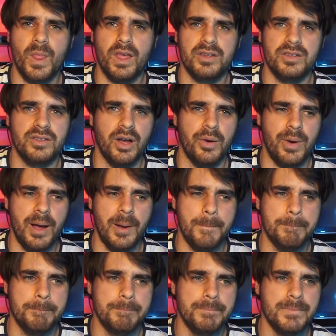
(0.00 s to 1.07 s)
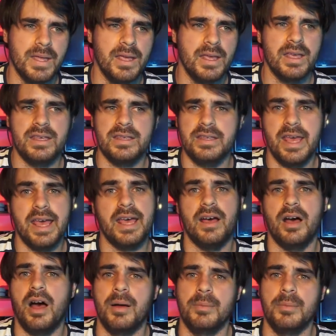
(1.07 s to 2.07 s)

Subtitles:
So yeah,